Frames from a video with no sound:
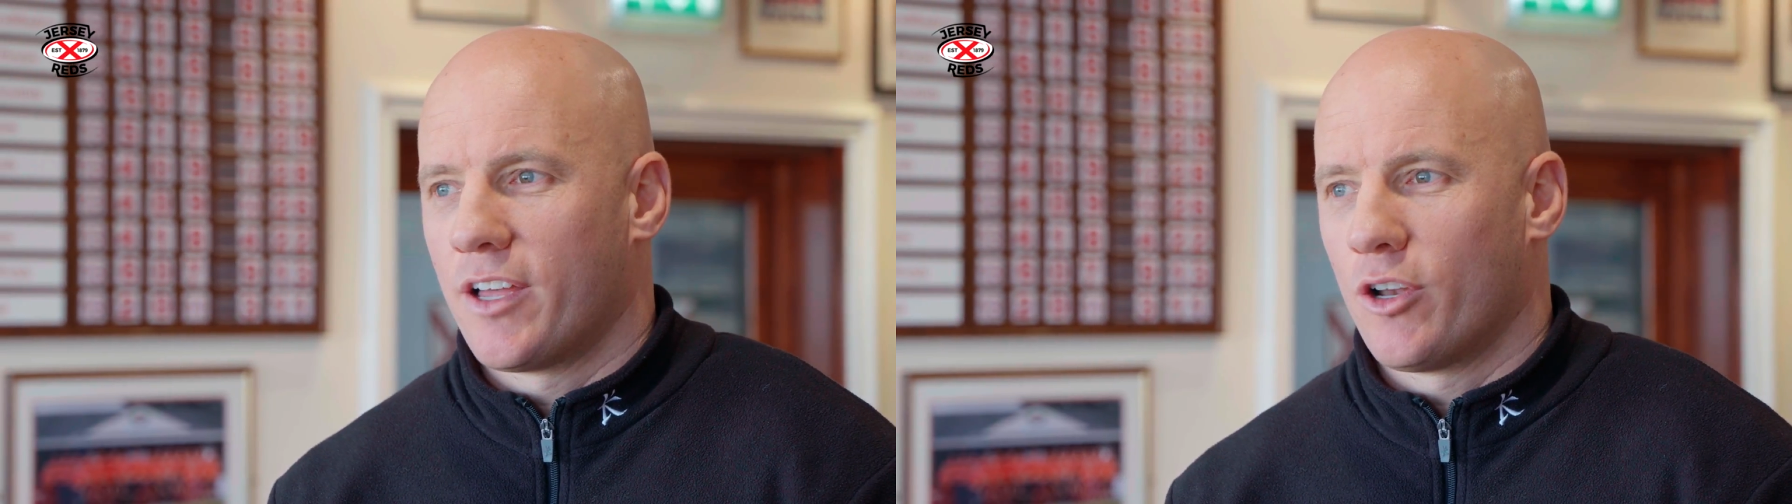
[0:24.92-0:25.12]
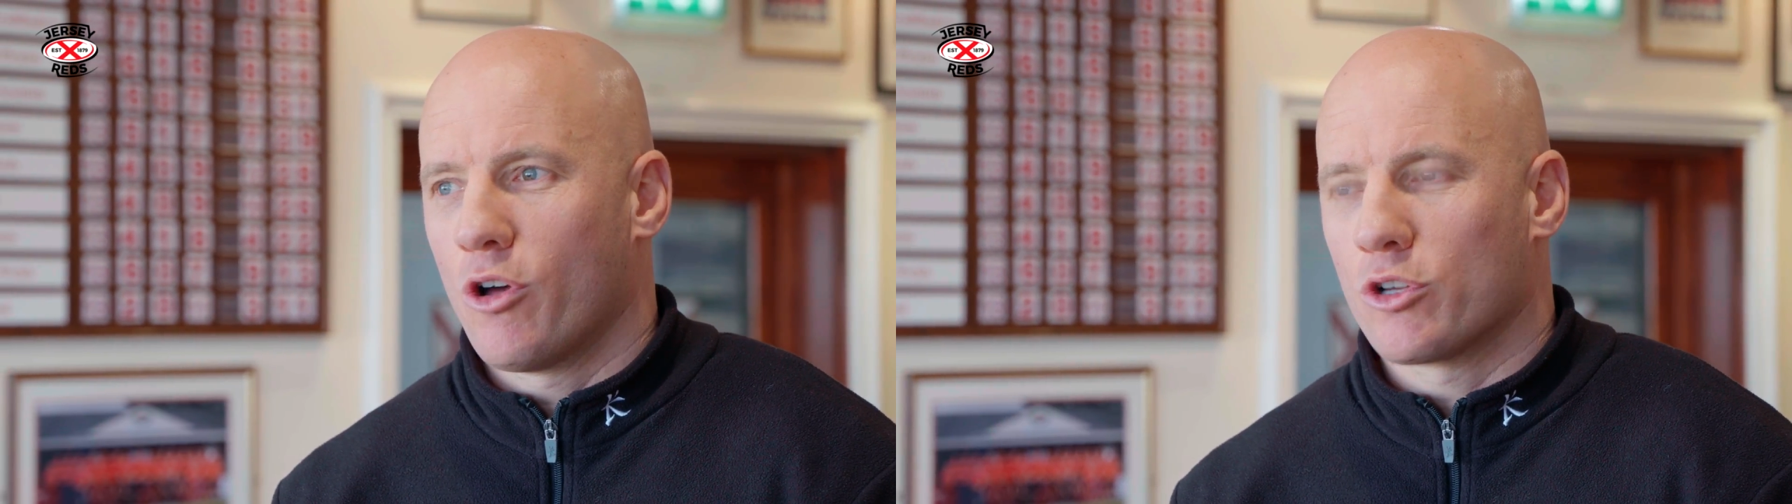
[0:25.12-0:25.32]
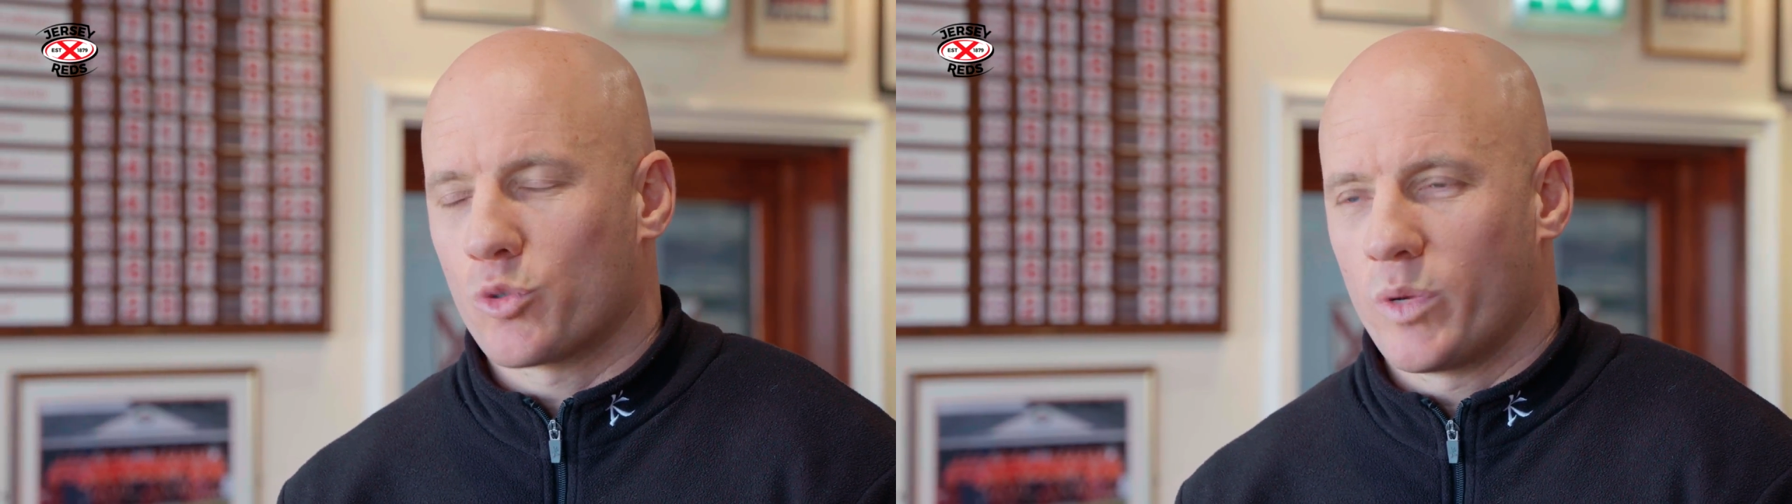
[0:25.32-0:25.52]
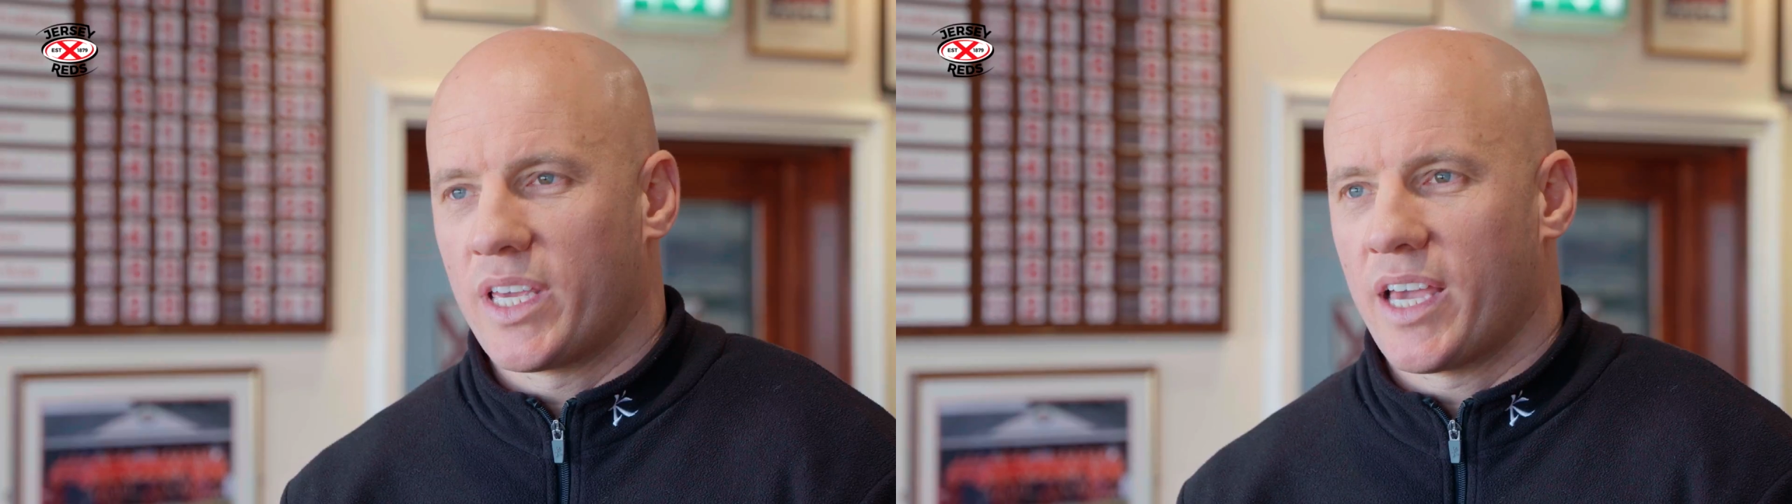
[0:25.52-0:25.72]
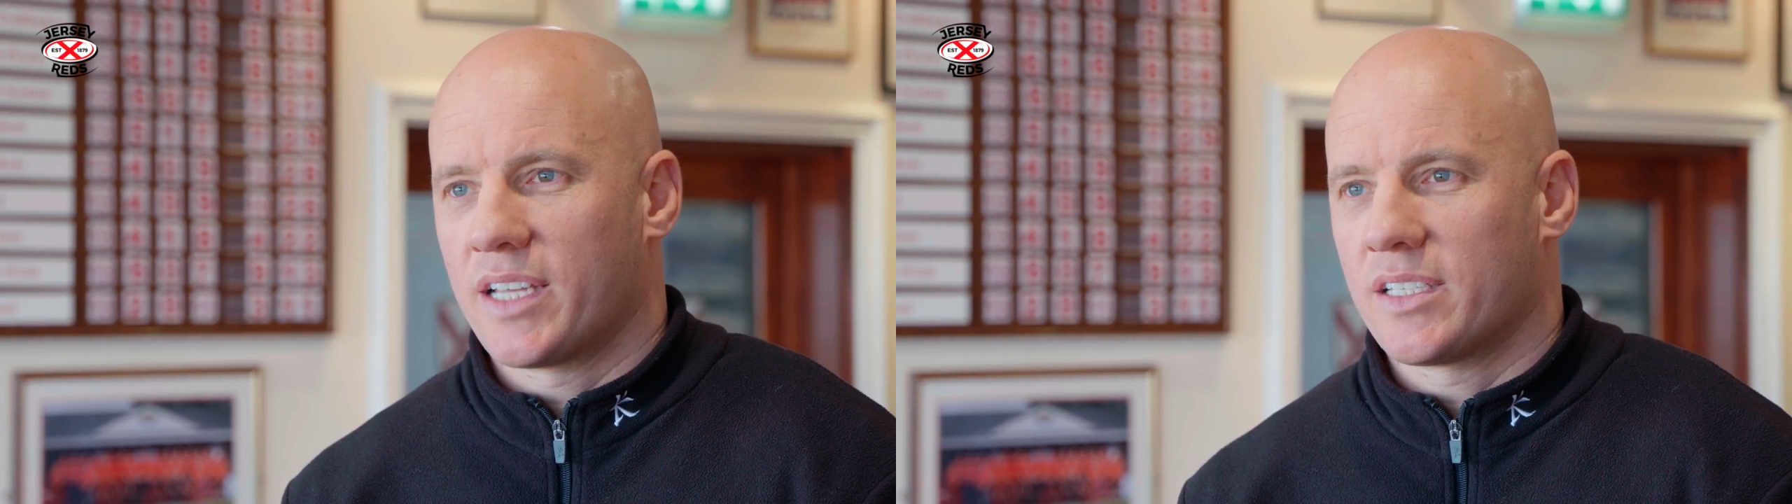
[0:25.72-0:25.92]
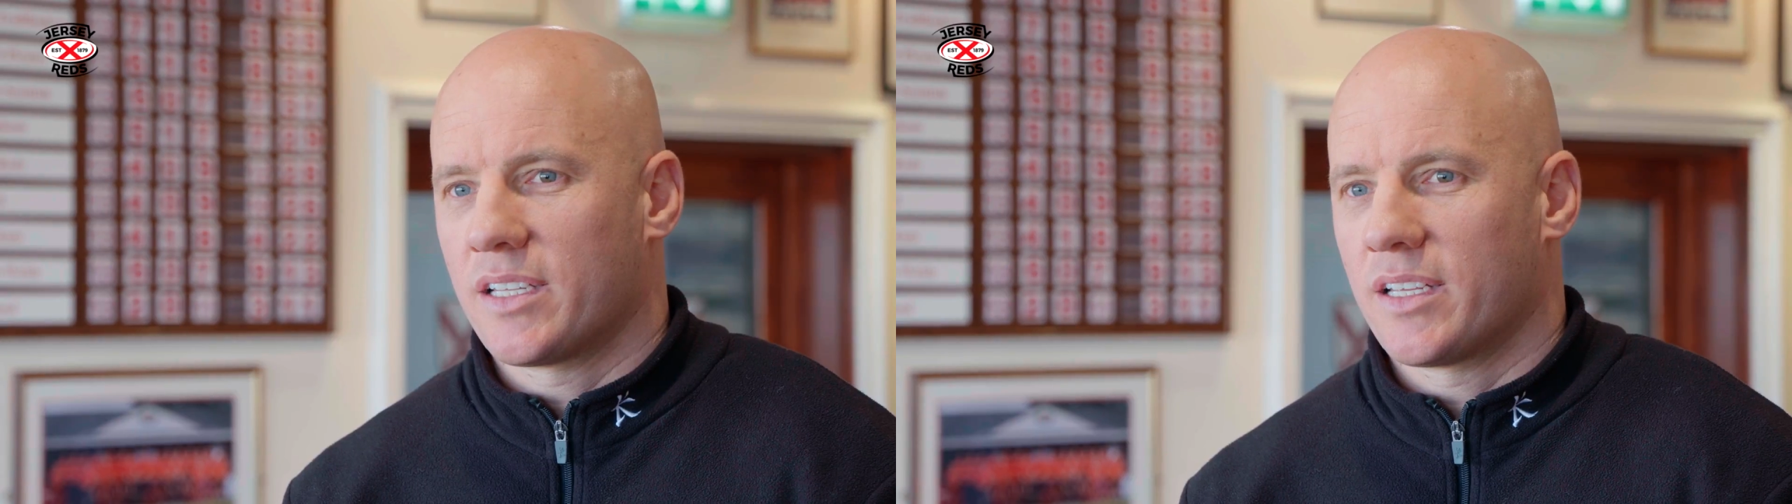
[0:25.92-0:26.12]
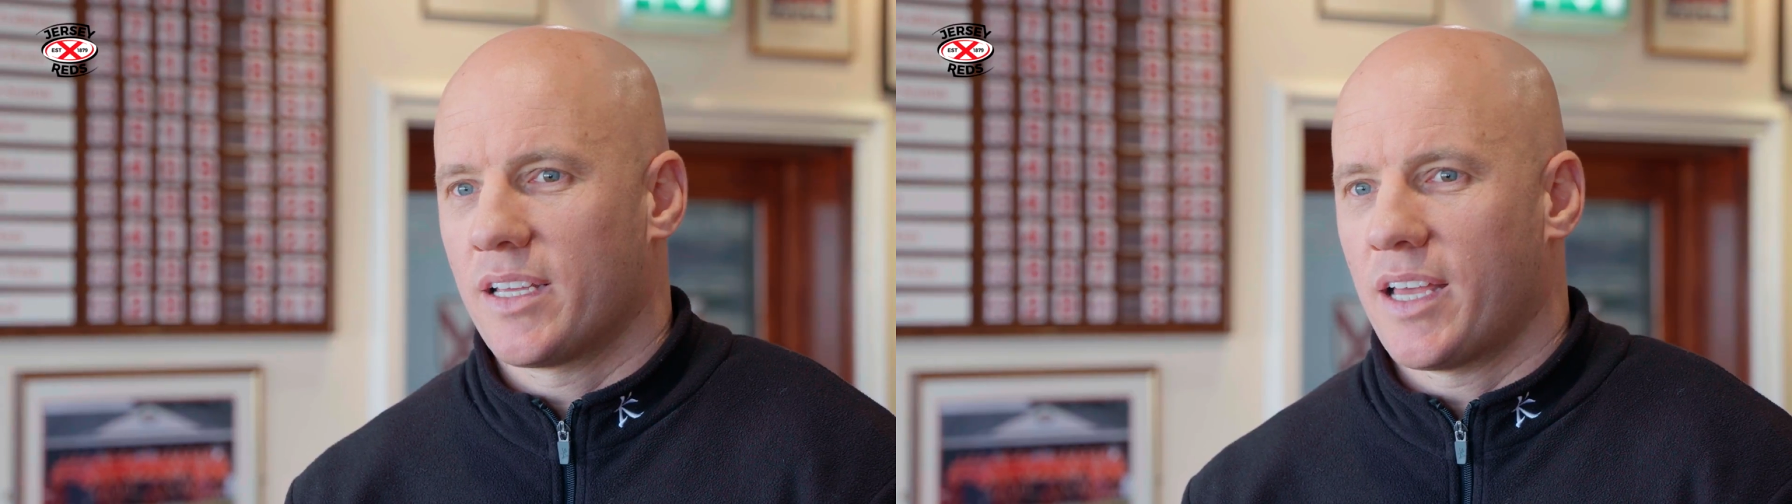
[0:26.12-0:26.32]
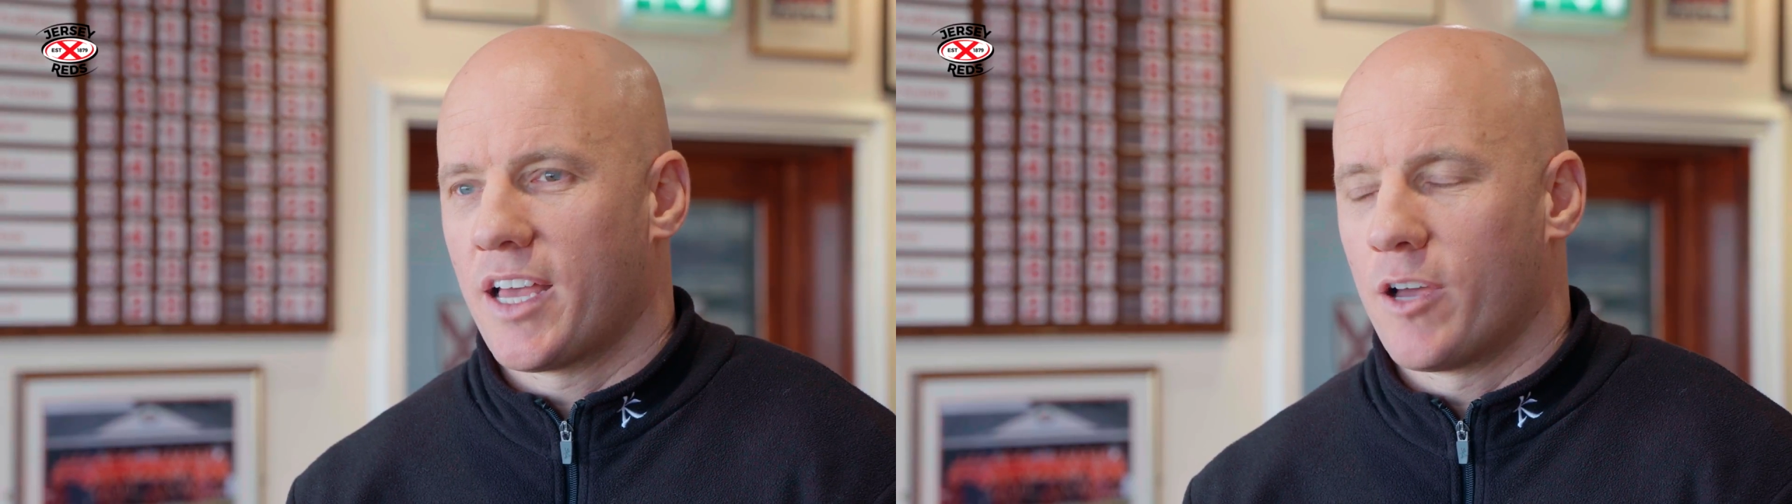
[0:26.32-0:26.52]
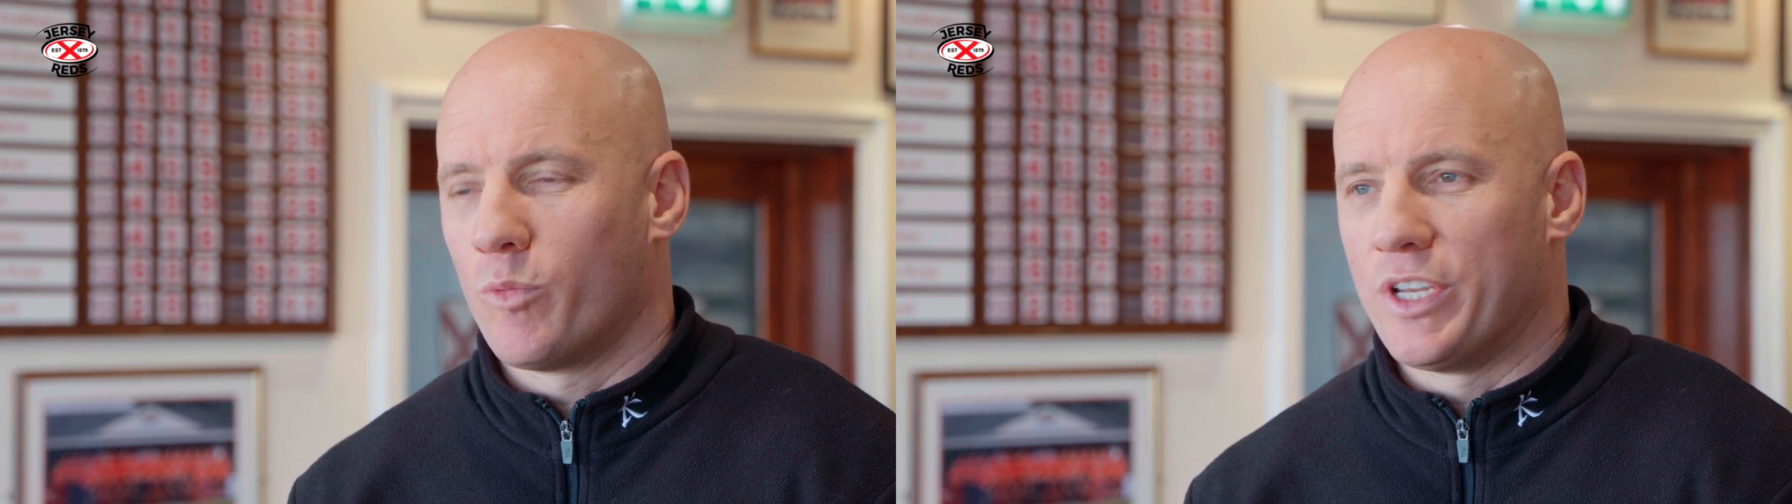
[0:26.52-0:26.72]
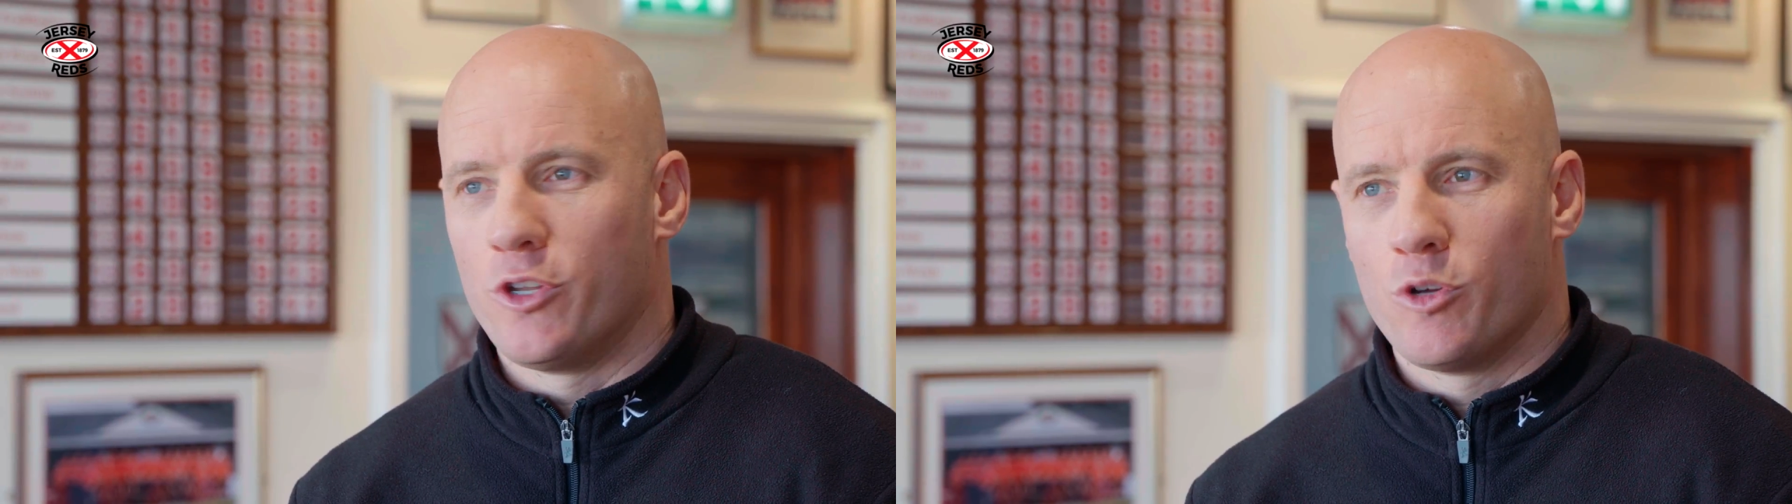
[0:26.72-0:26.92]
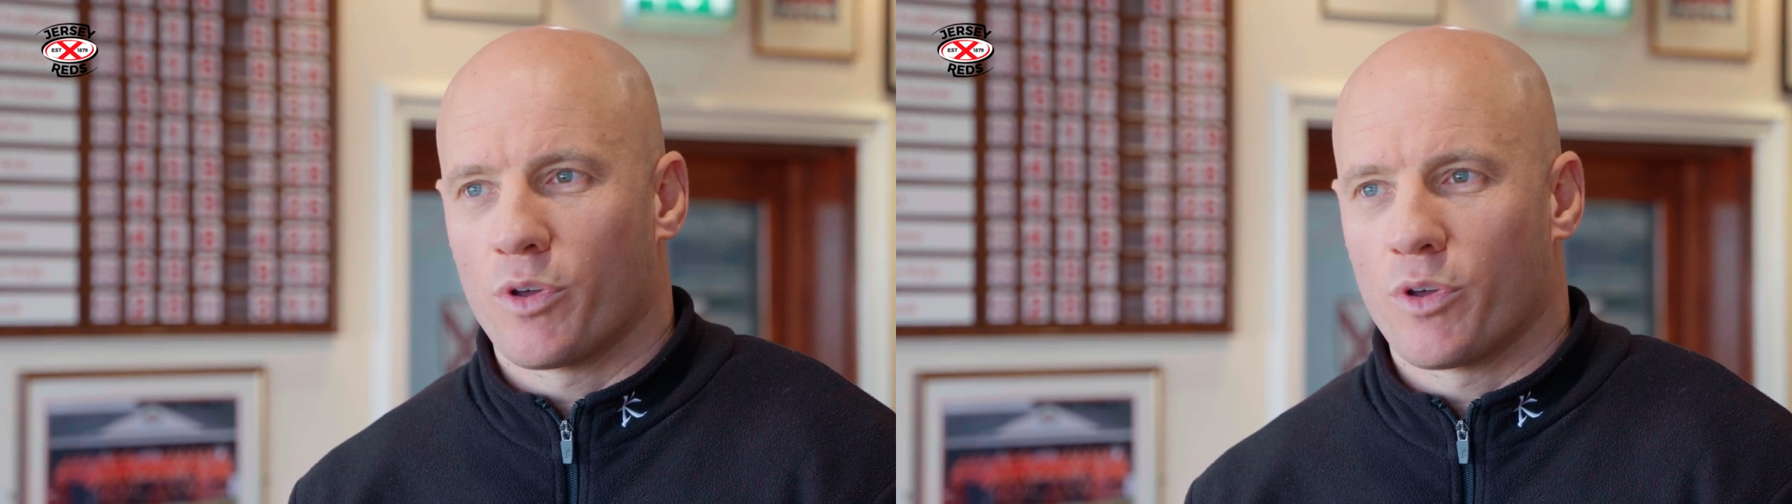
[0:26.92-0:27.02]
Last weekend we knew